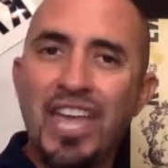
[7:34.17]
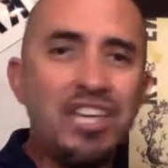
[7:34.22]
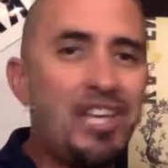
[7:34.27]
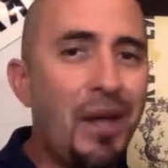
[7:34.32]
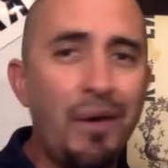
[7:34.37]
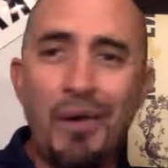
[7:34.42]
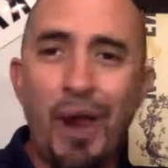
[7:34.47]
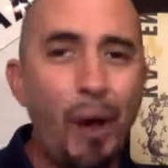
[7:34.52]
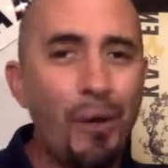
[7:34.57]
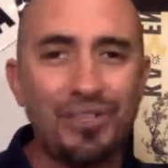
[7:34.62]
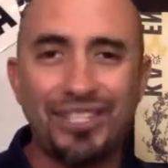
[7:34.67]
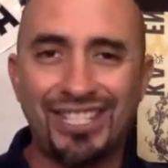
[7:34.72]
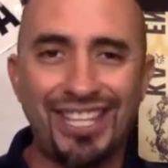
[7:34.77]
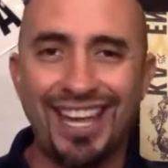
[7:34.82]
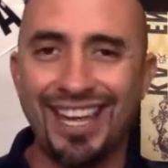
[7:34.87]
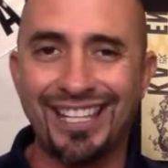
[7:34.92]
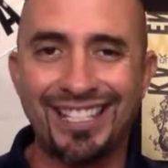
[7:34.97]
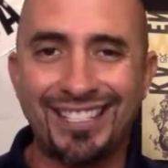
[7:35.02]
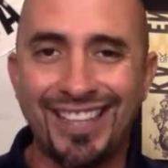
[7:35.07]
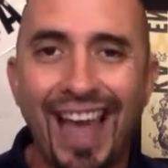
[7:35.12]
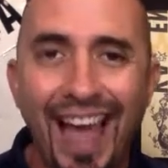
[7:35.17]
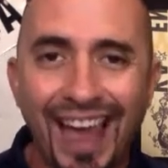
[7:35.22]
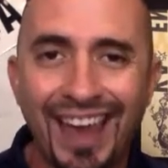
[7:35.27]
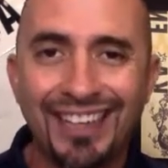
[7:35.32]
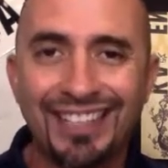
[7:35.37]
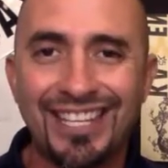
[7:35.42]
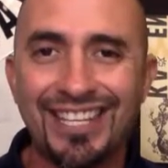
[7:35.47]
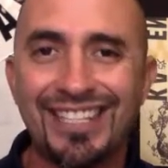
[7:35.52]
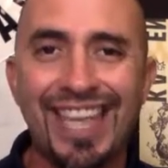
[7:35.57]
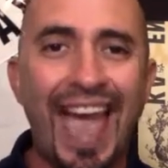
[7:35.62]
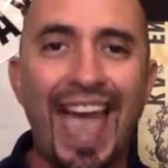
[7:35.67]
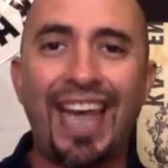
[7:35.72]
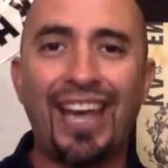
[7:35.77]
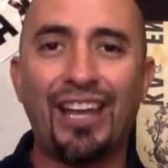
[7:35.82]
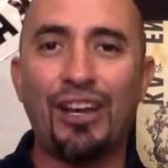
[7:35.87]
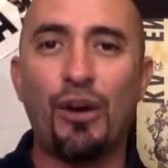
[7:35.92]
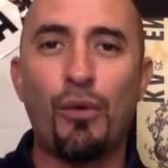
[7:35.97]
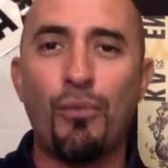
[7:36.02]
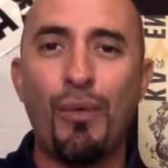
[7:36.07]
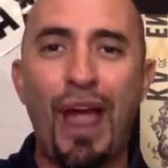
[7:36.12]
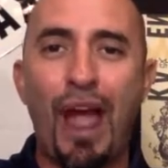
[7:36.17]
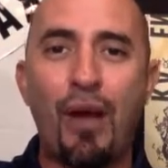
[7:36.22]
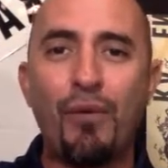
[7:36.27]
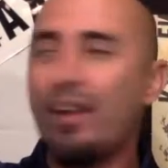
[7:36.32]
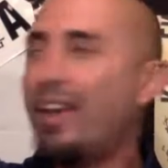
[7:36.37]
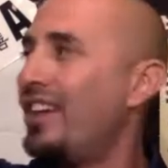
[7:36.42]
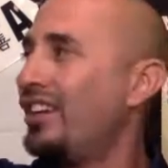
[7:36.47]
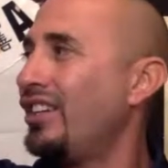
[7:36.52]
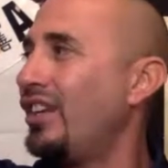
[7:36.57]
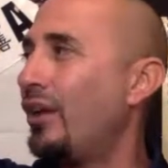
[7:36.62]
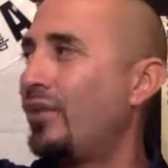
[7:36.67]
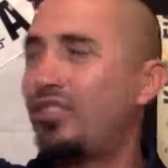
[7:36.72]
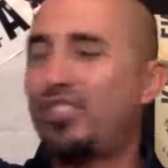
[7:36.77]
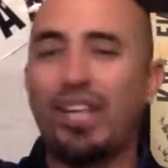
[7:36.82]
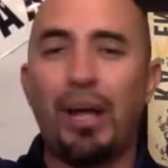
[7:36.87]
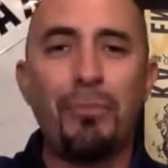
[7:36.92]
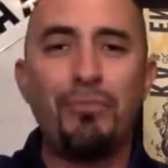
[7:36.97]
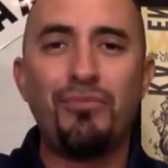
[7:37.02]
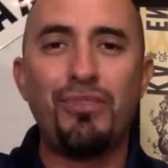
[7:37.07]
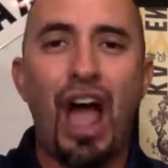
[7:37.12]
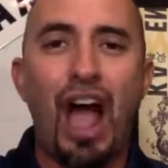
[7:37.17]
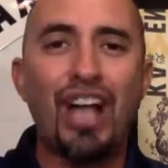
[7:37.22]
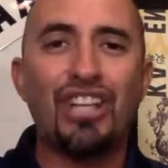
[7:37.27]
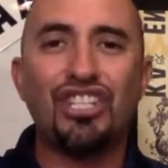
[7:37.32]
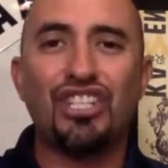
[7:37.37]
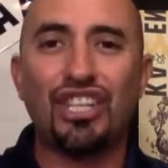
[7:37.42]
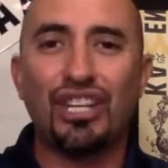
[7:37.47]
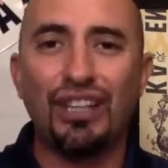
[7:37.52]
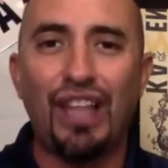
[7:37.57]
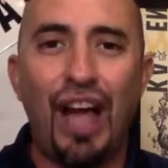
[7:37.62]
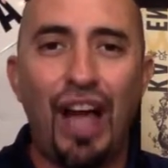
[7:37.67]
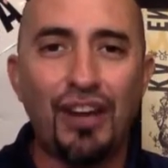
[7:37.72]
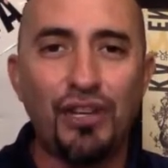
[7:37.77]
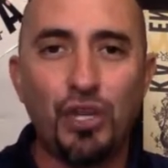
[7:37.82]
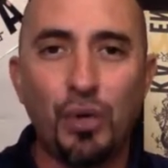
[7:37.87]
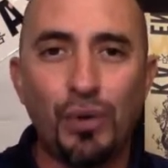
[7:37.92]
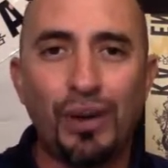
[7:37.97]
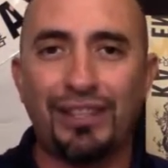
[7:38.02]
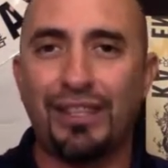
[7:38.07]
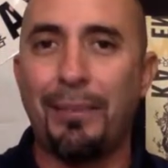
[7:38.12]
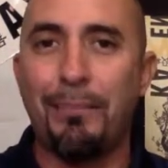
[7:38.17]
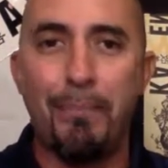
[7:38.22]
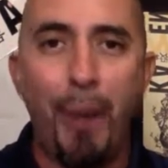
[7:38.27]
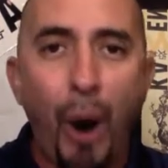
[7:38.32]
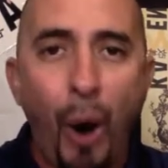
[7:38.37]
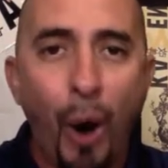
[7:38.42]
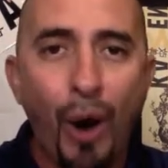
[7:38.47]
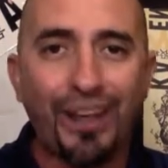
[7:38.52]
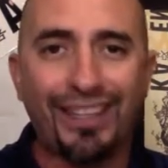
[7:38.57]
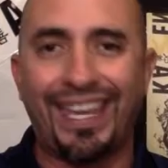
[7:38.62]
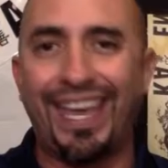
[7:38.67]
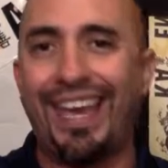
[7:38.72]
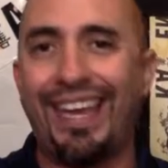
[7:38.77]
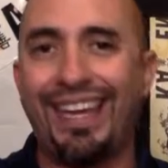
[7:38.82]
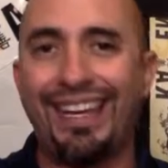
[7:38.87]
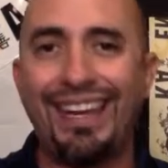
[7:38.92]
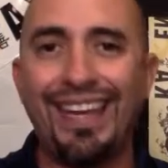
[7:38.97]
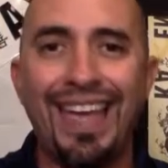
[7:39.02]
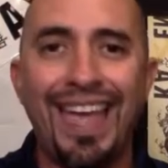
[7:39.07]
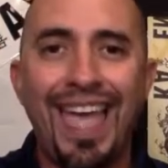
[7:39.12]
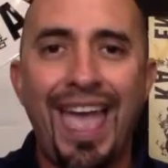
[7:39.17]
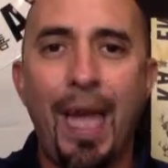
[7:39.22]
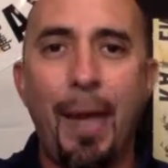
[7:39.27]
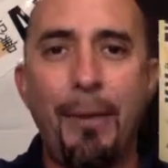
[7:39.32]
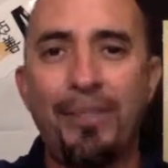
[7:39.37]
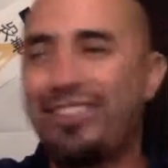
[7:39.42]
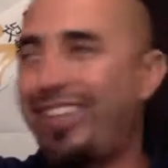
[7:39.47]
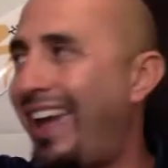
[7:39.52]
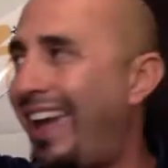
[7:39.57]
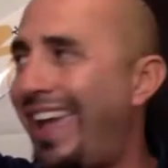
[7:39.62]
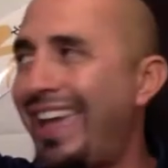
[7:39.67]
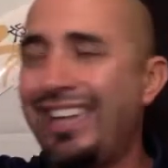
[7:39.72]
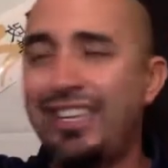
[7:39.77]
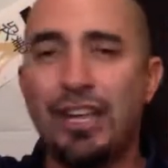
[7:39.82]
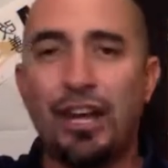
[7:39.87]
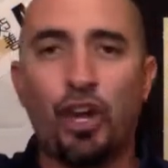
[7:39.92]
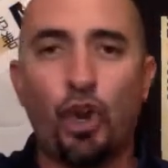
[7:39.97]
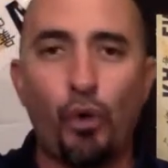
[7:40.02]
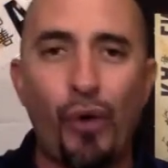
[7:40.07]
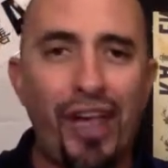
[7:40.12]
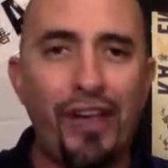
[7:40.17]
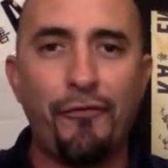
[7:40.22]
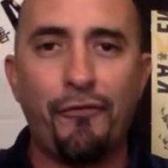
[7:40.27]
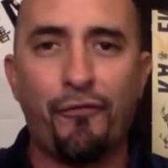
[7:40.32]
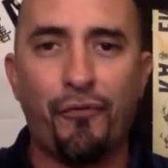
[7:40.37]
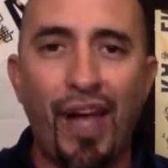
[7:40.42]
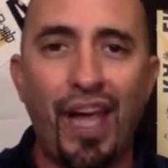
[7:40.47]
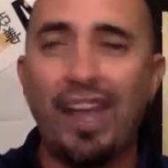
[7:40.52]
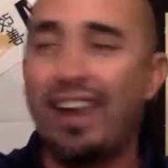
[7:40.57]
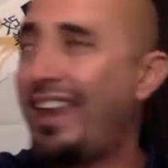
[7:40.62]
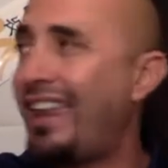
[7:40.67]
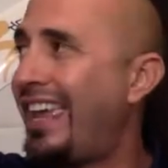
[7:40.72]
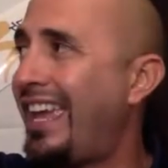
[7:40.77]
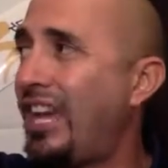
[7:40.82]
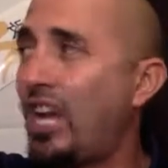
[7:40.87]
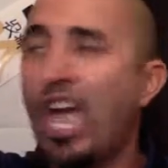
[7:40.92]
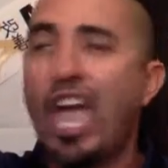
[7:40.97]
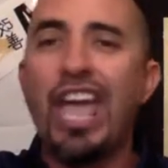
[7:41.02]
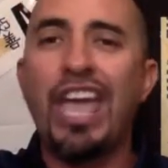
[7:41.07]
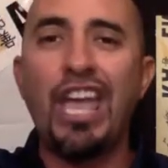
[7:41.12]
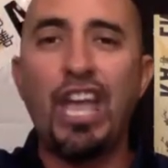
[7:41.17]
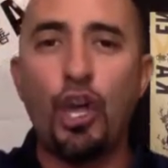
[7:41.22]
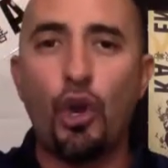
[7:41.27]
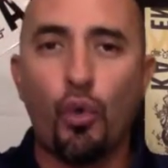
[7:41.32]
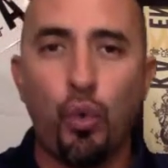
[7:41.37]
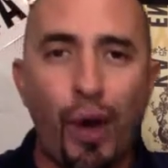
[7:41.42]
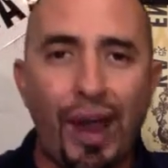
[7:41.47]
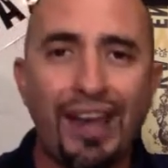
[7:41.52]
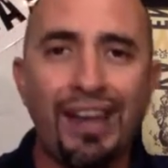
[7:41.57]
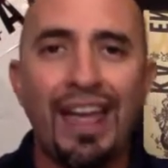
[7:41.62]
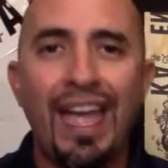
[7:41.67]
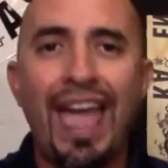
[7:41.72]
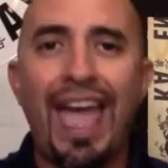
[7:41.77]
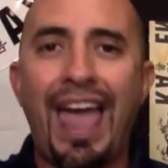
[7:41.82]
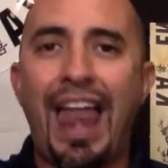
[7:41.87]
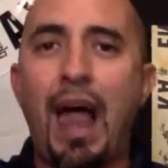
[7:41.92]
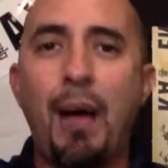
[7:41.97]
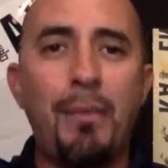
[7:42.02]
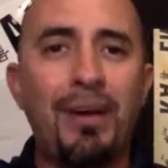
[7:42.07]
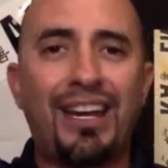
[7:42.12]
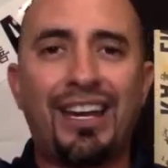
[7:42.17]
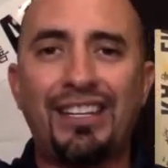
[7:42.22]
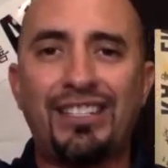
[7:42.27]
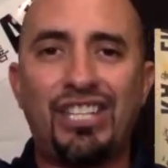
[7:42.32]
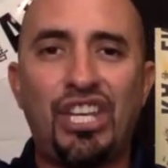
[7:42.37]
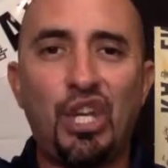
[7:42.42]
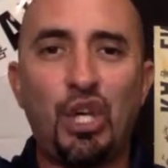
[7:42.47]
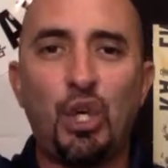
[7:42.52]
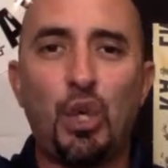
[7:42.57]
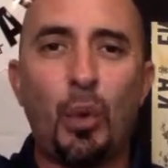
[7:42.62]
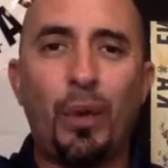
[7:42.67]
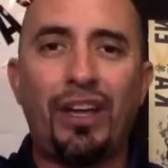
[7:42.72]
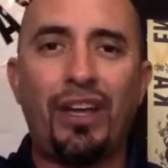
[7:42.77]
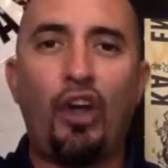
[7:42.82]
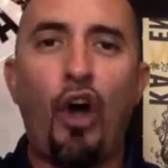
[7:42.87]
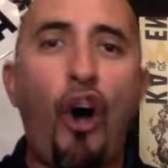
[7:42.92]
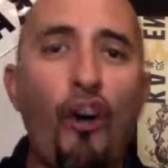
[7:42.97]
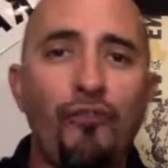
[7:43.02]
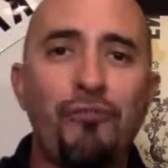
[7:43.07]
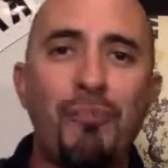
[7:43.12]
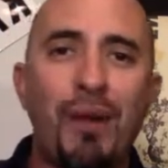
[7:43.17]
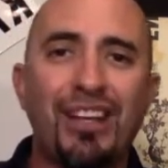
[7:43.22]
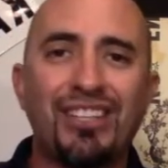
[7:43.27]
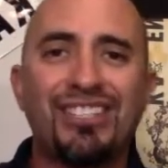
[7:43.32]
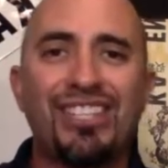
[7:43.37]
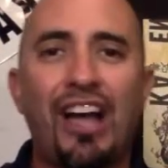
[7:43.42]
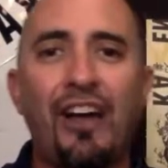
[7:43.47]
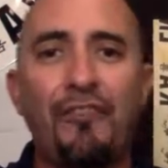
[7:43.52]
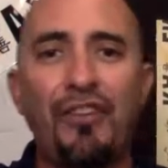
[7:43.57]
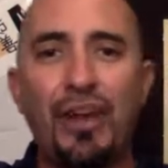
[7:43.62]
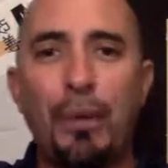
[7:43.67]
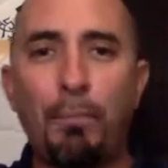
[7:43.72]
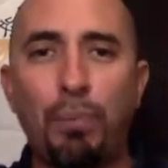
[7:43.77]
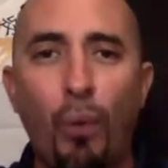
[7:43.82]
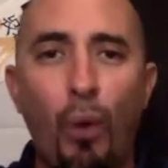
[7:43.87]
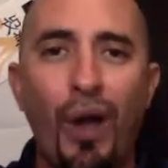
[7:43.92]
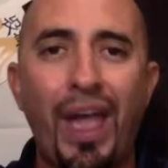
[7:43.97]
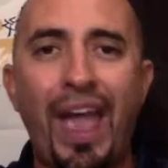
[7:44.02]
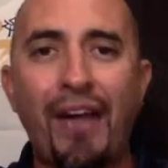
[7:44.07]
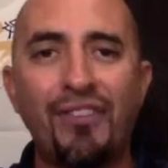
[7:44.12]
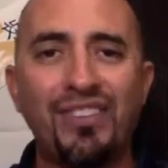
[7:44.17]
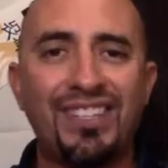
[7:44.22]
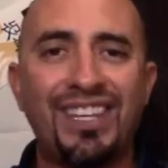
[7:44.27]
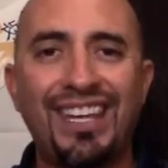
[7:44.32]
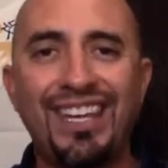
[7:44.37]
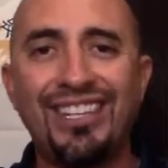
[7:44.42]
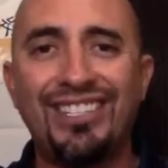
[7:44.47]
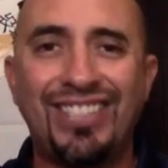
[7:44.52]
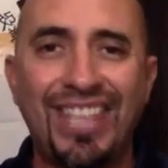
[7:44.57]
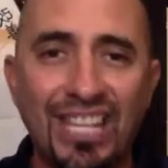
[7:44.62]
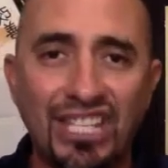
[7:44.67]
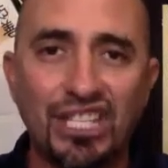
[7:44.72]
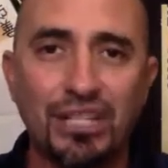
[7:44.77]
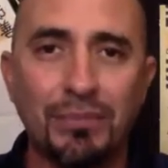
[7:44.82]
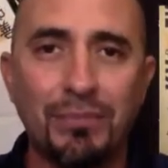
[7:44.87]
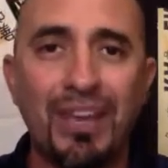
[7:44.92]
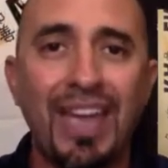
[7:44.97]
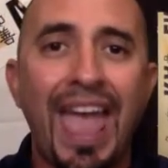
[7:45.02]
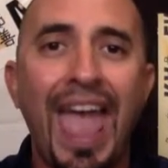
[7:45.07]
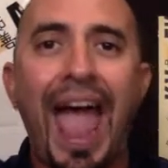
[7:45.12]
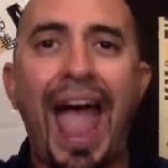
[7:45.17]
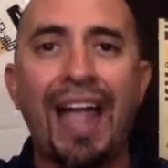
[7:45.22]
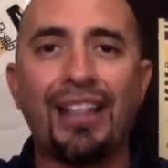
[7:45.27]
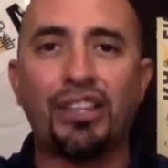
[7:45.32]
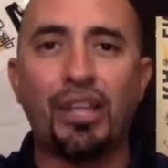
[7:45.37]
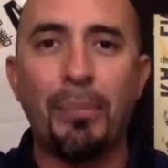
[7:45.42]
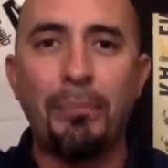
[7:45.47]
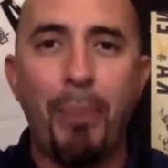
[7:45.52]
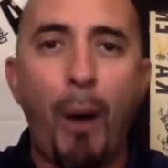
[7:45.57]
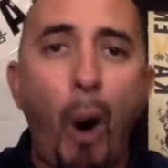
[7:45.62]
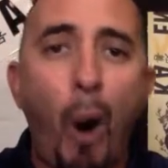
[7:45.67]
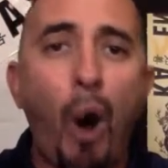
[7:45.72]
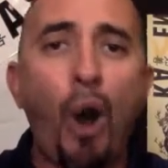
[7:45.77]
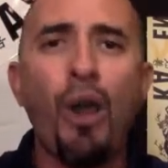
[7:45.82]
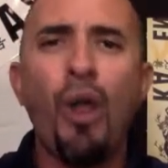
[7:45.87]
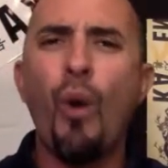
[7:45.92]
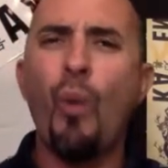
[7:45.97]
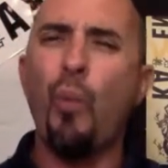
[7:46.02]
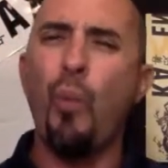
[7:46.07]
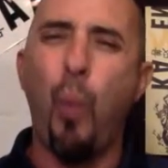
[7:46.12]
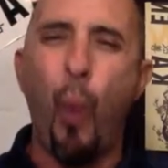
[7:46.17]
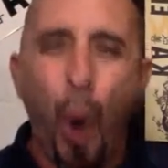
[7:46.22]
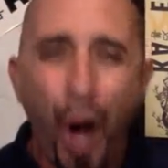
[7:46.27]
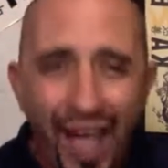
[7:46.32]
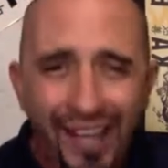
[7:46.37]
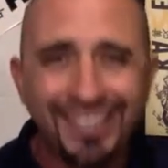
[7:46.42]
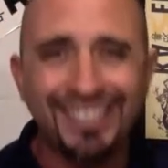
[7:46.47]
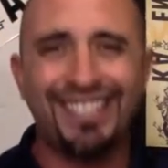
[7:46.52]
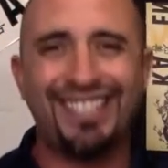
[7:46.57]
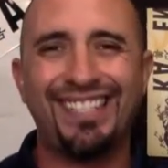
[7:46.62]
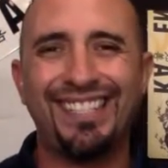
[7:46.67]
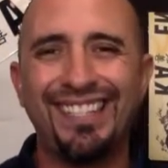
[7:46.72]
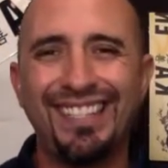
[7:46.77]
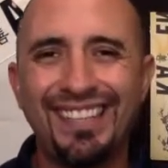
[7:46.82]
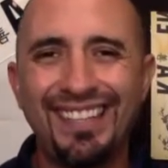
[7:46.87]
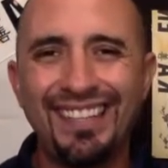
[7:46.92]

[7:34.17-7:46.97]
You don't see a scientist hanging around, you know, some nonchalant dude at the bar and kicking it and saying he's a great friend and he he great and I'm gonna continue to engulf myself and employ everything he's teaching me at the bar. What?